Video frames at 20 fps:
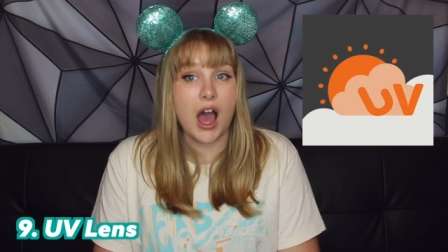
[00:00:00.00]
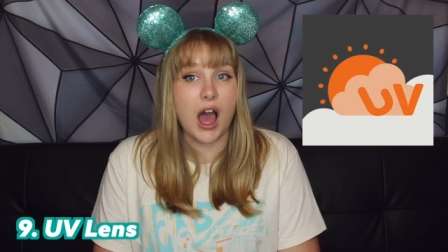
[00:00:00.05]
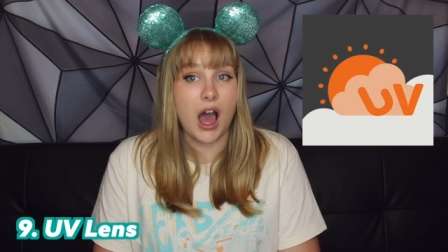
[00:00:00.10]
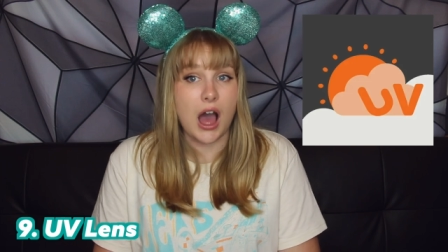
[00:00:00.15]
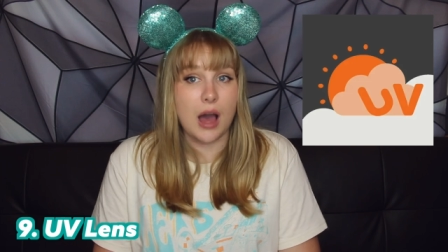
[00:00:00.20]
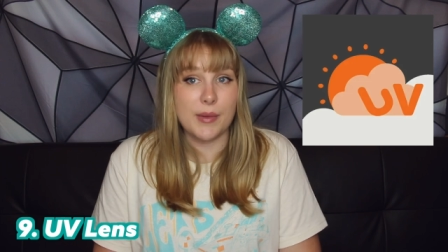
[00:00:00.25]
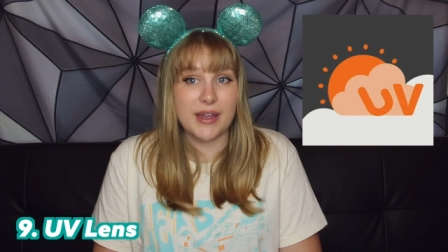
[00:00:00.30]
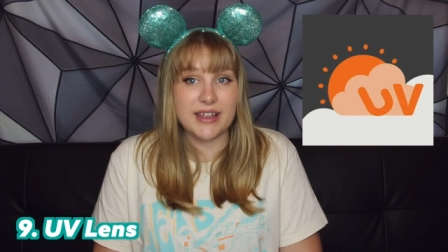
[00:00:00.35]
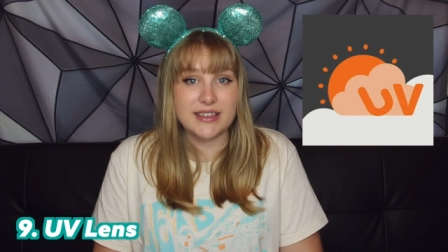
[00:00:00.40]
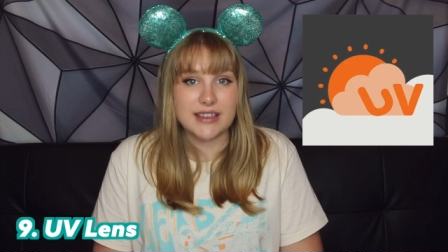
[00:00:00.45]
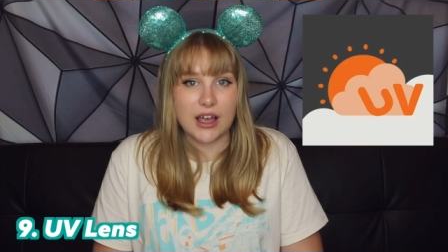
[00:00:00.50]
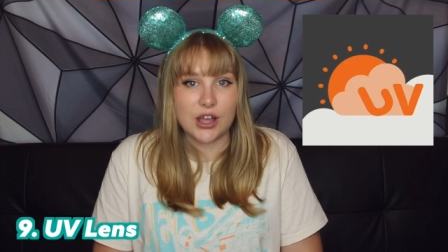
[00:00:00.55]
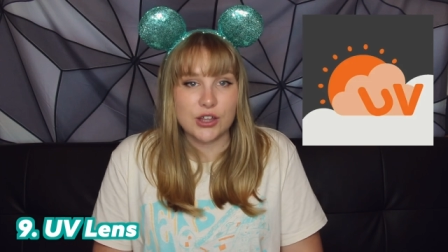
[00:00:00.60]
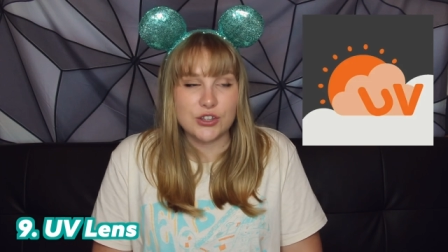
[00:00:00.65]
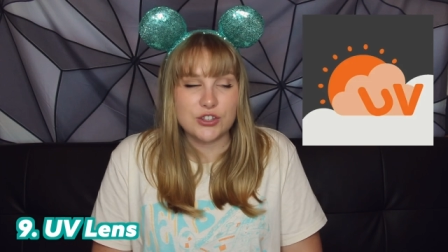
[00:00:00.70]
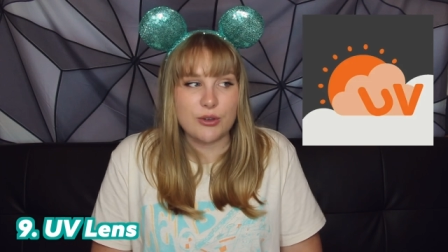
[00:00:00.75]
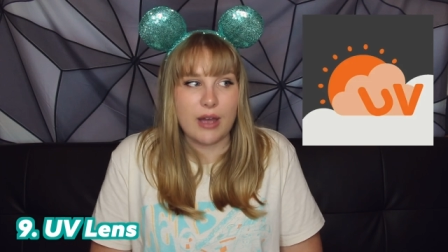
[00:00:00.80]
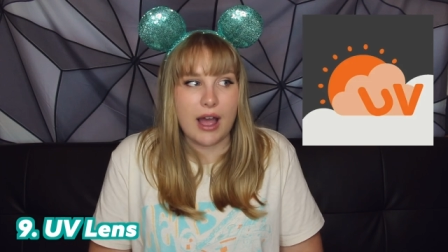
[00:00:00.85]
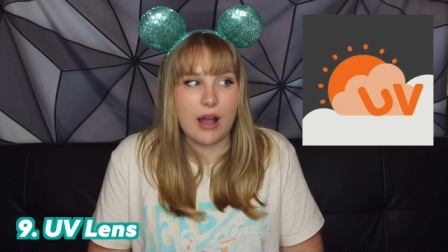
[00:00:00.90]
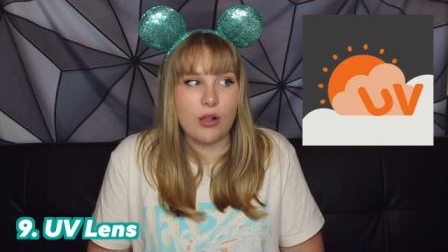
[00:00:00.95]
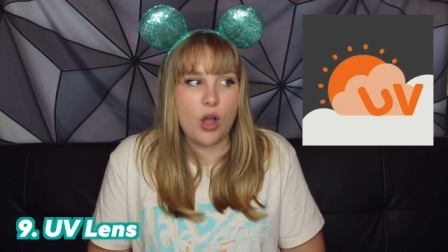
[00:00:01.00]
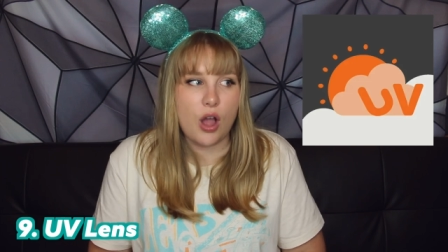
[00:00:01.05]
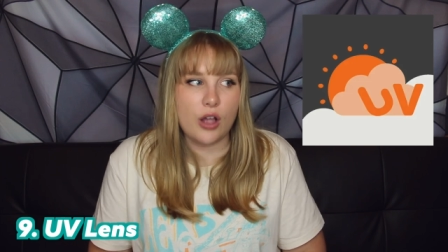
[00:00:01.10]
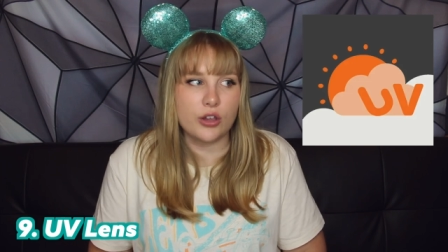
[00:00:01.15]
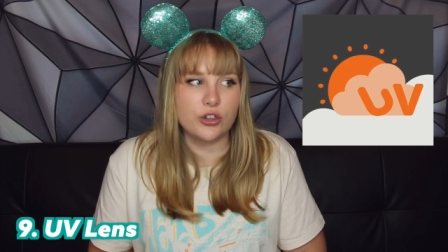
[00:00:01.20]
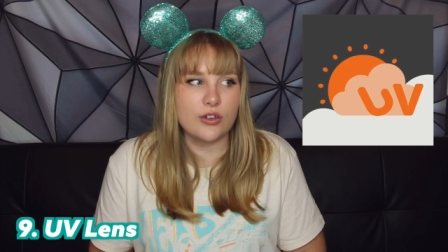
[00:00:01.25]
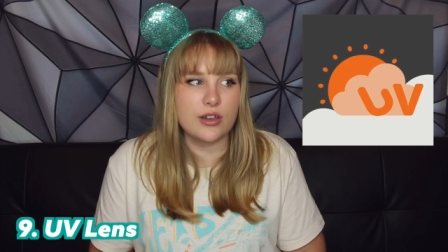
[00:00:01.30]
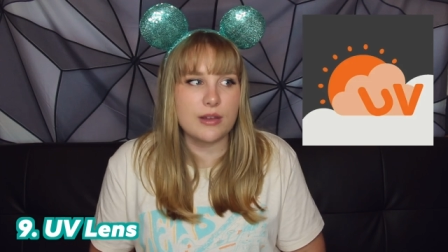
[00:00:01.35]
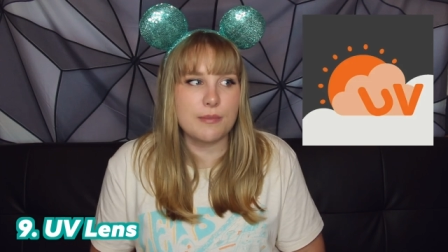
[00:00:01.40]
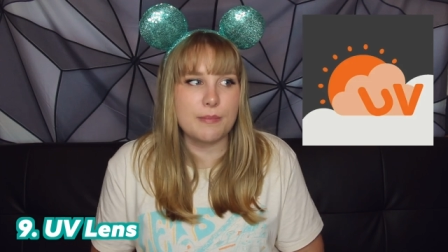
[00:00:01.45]
Um, it tells you how
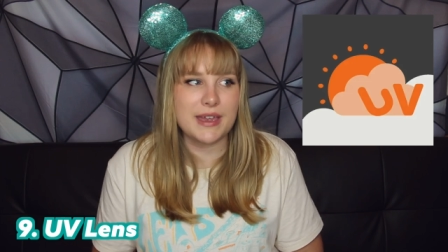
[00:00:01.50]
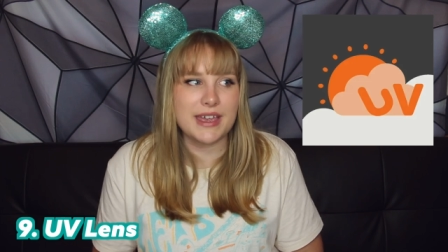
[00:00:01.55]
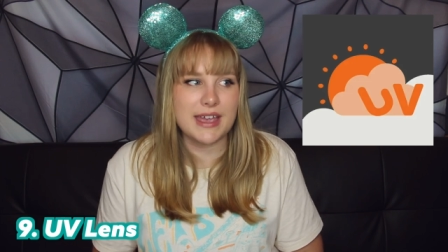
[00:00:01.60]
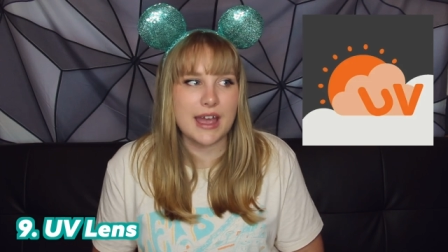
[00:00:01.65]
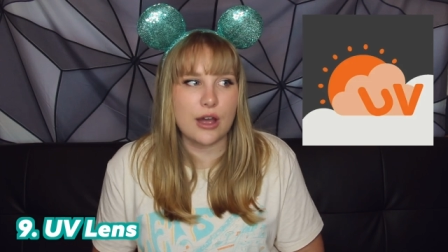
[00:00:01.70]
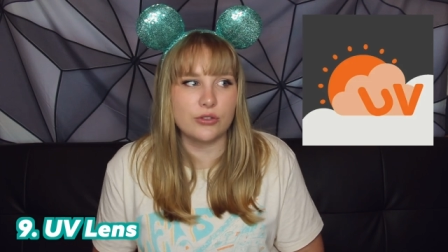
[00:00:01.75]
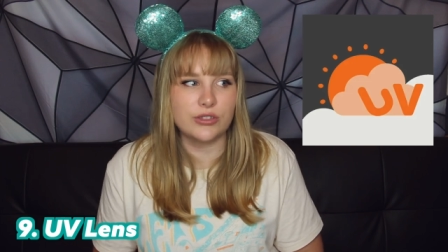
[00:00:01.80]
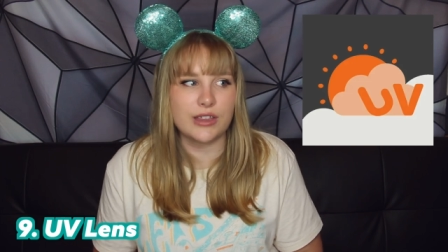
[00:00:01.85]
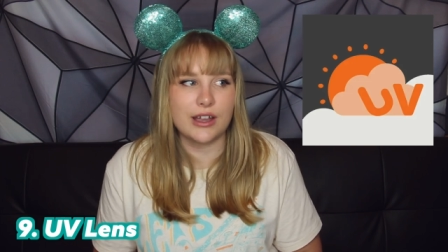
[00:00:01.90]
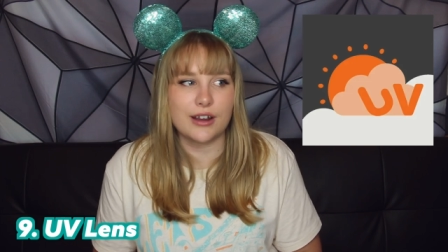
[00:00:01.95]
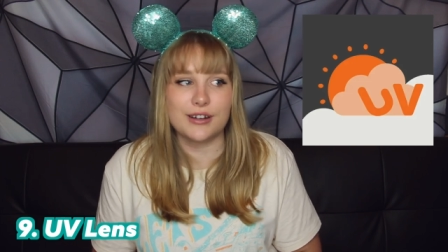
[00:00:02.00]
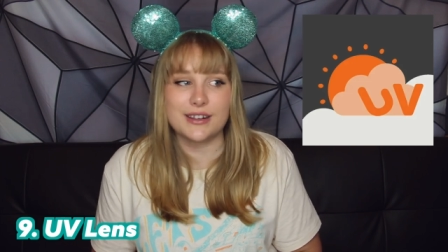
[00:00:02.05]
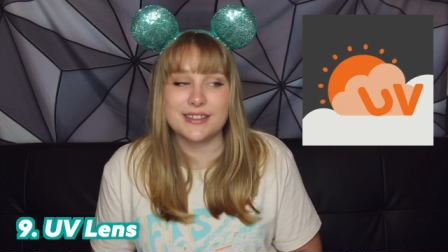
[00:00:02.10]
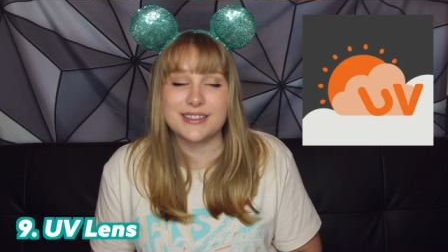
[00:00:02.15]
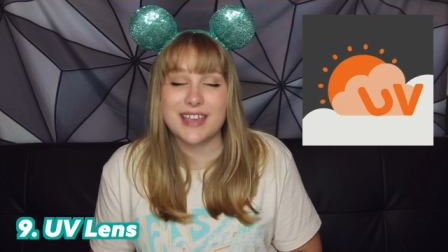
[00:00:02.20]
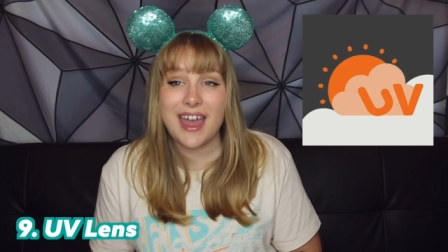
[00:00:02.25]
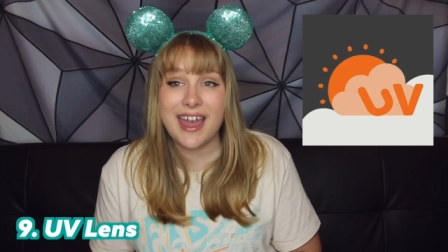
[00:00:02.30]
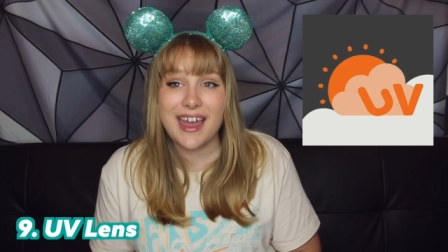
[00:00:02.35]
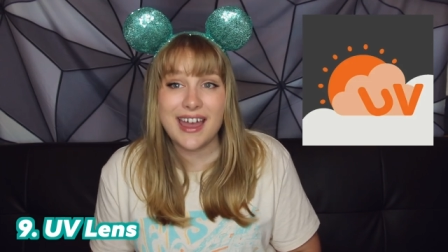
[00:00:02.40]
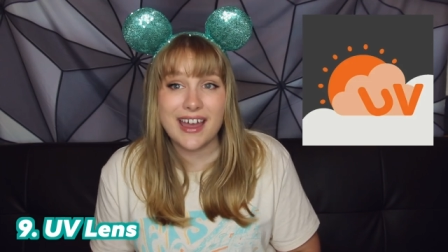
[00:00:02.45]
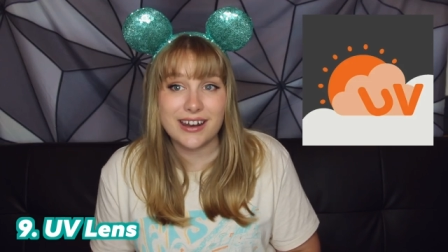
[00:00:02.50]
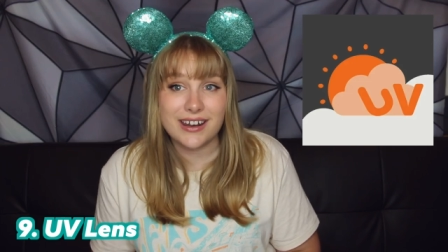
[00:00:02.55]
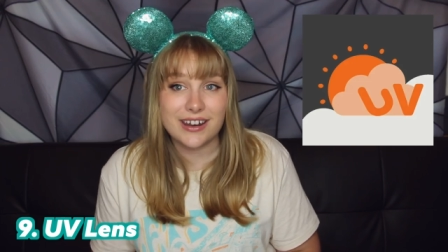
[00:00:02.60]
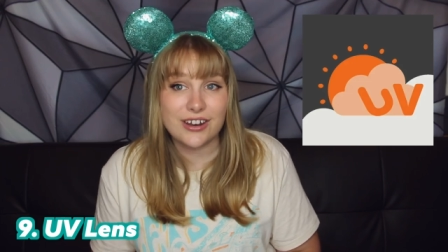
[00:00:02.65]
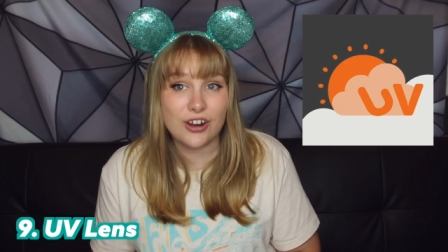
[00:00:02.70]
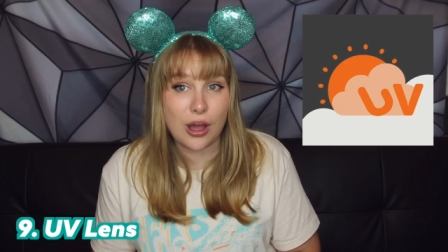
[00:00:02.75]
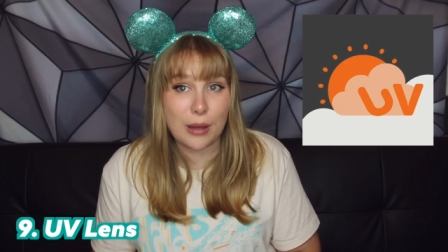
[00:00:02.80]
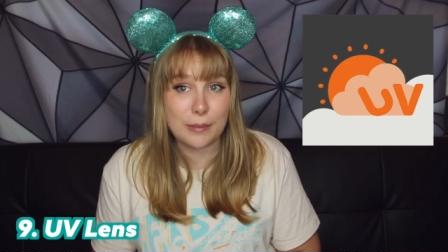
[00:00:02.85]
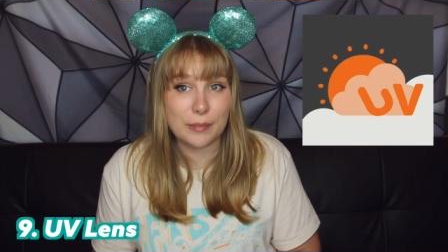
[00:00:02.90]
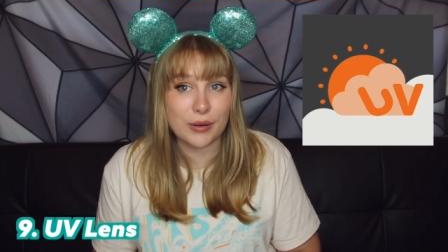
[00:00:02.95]
long you can be out there to tan
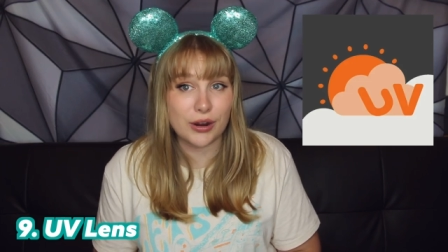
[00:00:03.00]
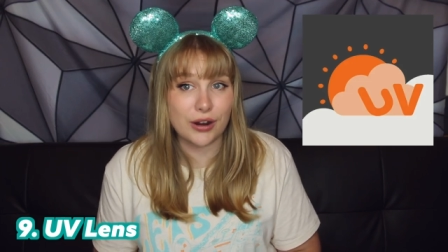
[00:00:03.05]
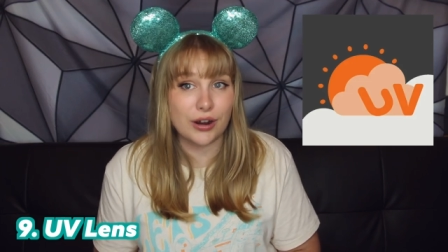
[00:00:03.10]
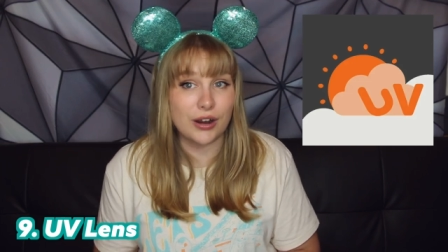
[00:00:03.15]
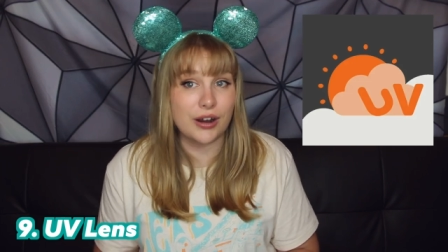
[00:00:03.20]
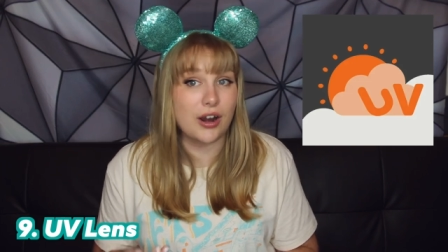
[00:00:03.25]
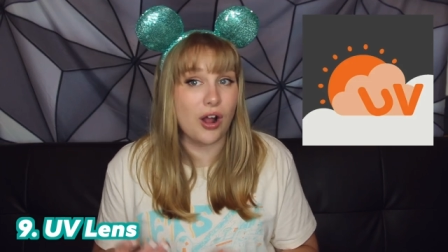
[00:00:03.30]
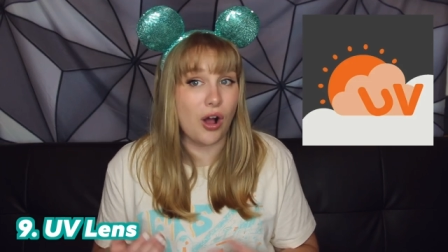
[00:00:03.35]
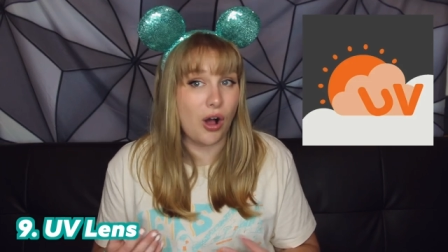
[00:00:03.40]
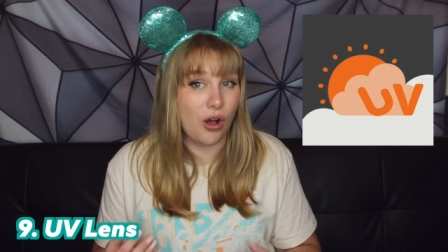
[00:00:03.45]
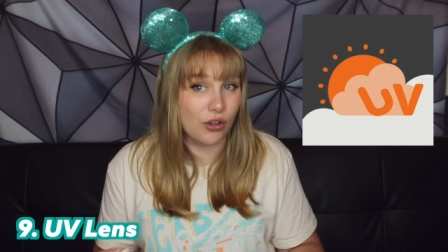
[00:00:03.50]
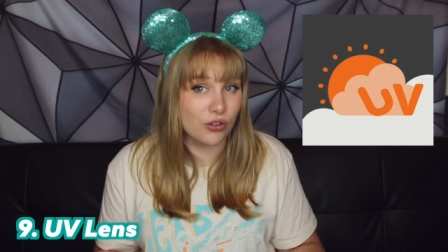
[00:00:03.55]
and not burn.